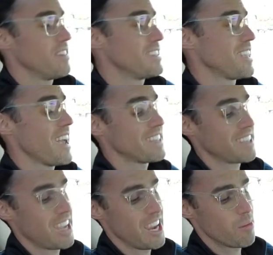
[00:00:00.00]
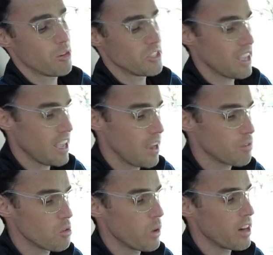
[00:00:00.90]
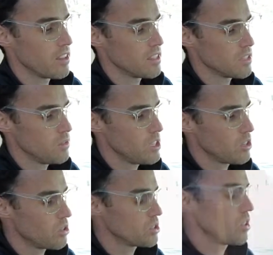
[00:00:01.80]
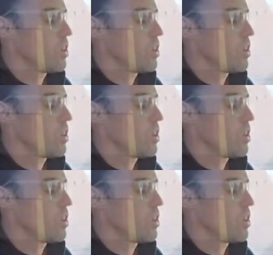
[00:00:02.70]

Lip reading: This has cameras everywhere on this vehicle. So